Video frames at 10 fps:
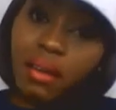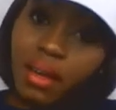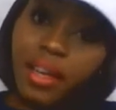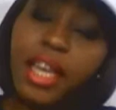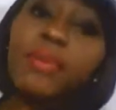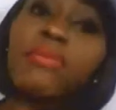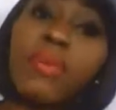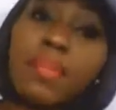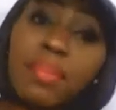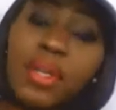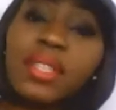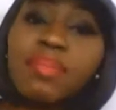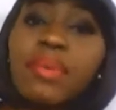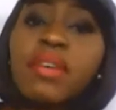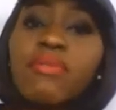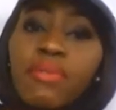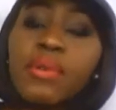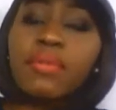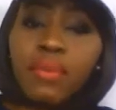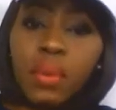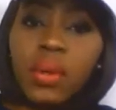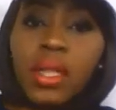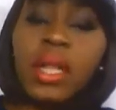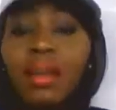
Yeah, if we must be fruitful.